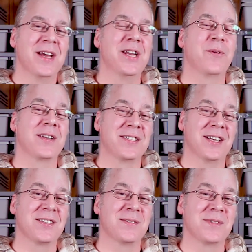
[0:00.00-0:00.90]
and you want to
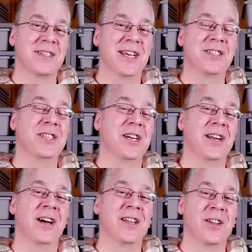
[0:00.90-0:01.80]
sell some snakes and you
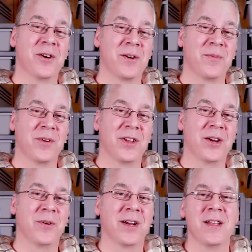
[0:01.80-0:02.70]
can unload them
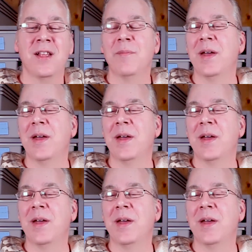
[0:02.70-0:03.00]
really quick.